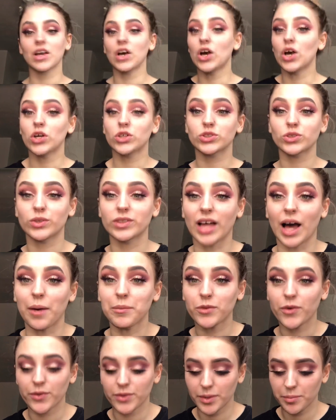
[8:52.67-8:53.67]
So now I'm
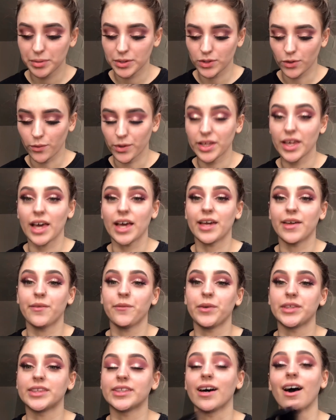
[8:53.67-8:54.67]
going to be going in
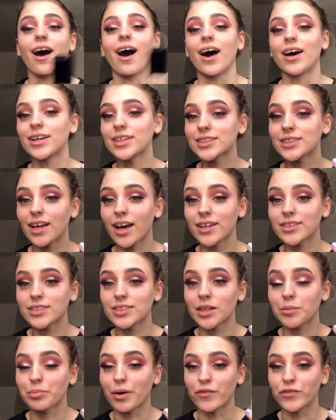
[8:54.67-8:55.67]
with the Anastasia
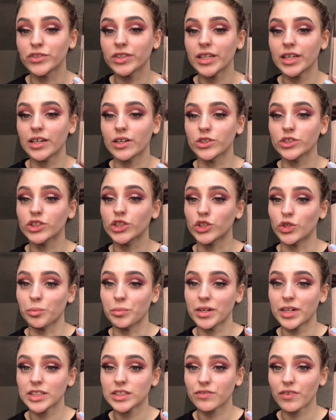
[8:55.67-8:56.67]
Beverly Hills
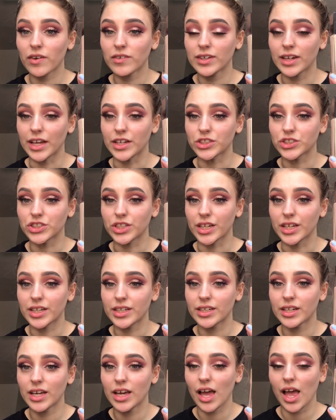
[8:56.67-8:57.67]
Luminous
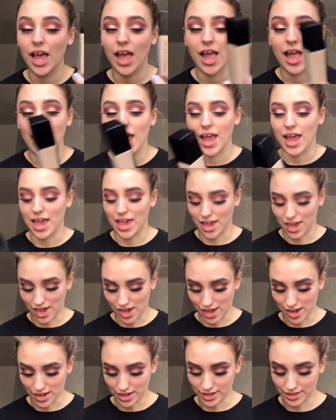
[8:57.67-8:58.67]
foundation,
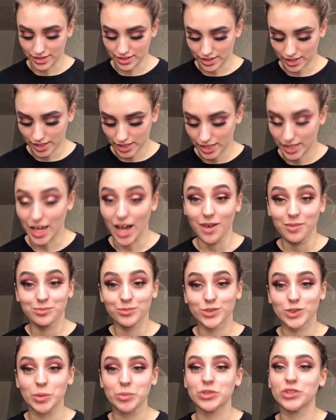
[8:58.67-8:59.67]
and yeah,
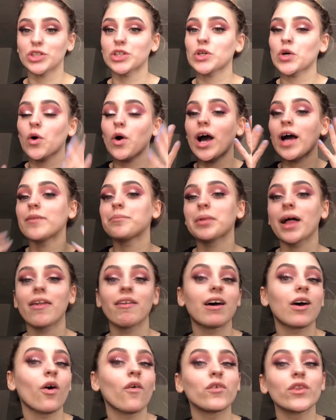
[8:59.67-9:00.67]
so I'm just gonna go ahead and apply
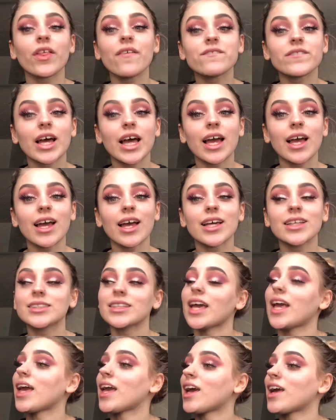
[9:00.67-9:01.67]
that over the face
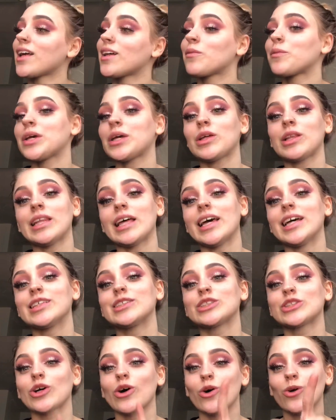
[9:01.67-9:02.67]
and we give it.
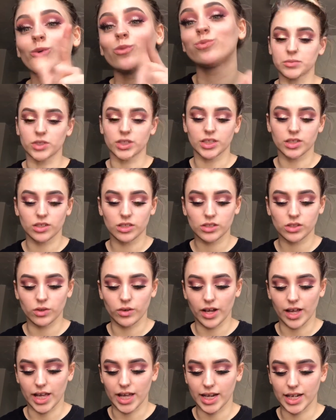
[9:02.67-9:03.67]
So I'm gonna go
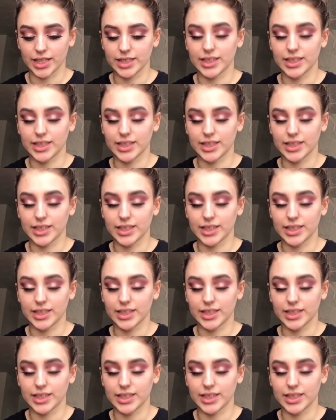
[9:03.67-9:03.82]
ahead and